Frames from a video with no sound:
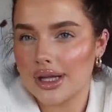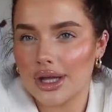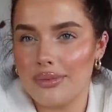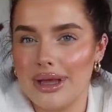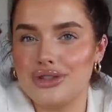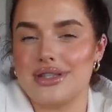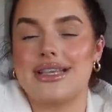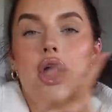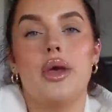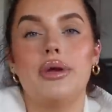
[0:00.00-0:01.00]
could be
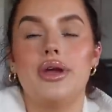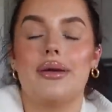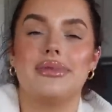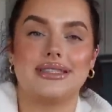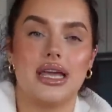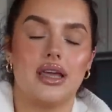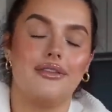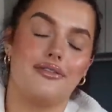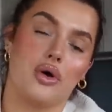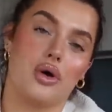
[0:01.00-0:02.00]
interesting. I hope I don't get
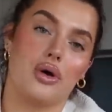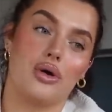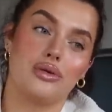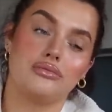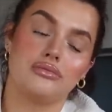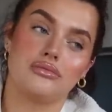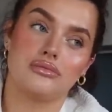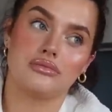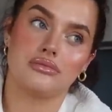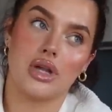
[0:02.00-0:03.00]
mistaken for
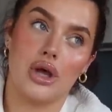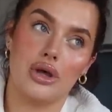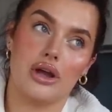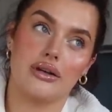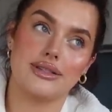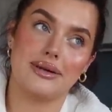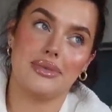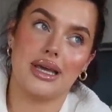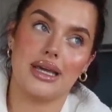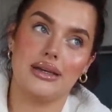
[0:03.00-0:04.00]
a hooker or
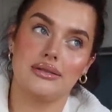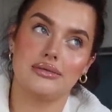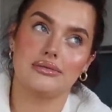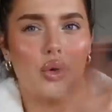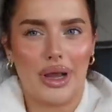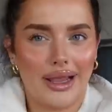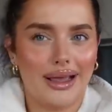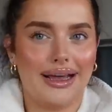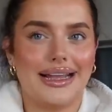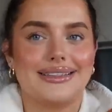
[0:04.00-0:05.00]
something or
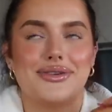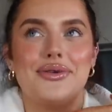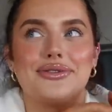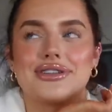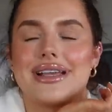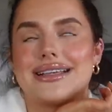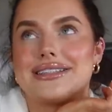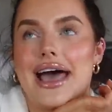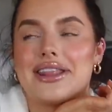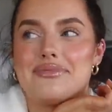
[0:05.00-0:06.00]
like an escort just like
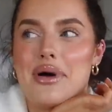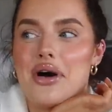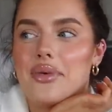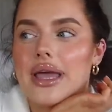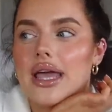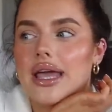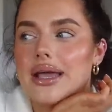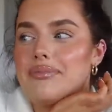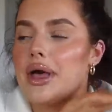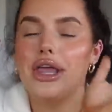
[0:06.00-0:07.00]
sat at the bar
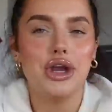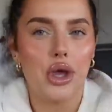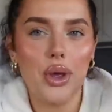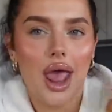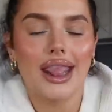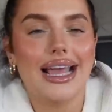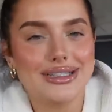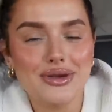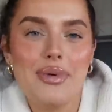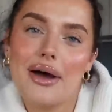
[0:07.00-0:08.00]
waiting but you know
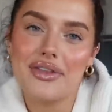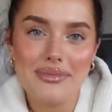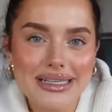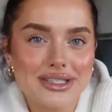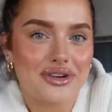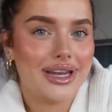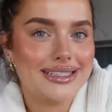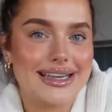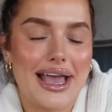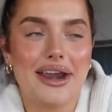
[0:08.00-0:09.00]
that's all part of the mystery
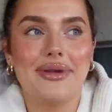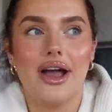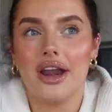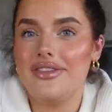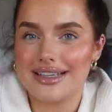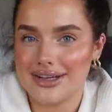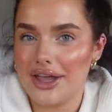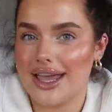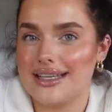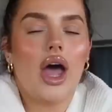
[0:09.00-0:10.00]
isn't it and i'm kind of
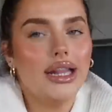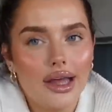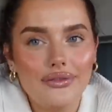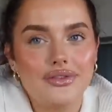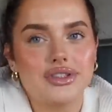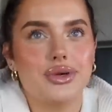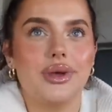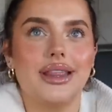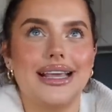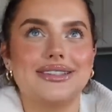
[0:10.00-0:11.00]
excited i love
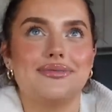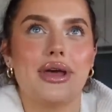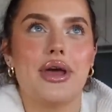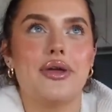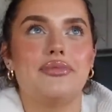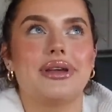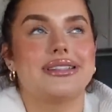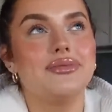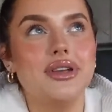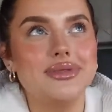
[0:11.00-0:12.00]
doing things on my own but
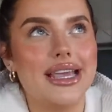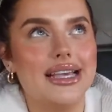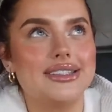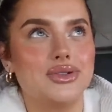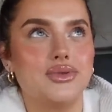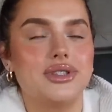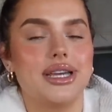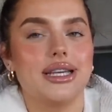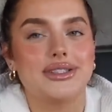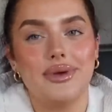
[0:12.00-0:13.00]
sometimes it is
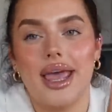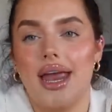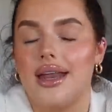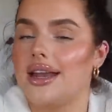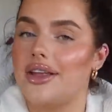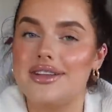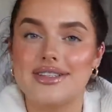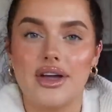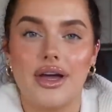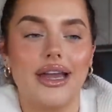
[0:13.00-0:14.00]
daunting so again another
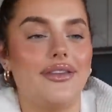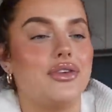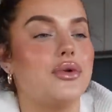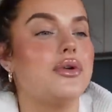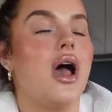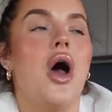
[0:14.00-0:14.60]
sign if you're